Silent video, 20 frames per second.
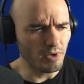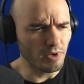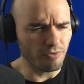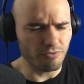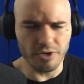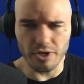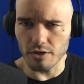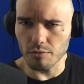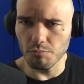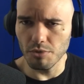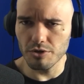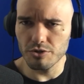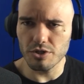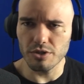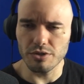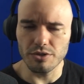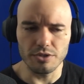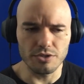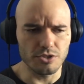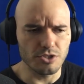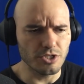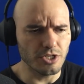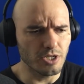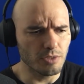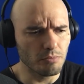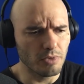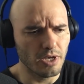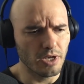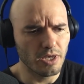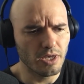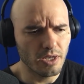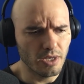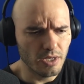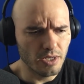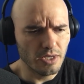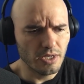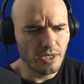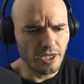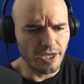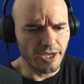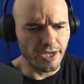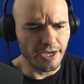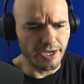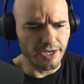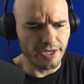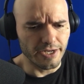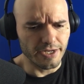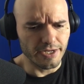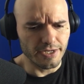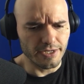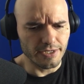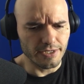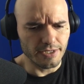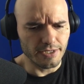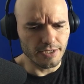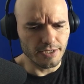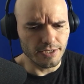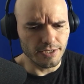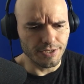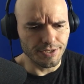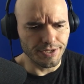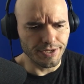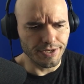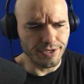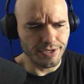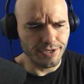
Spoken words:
I've got a bunch at the gym, and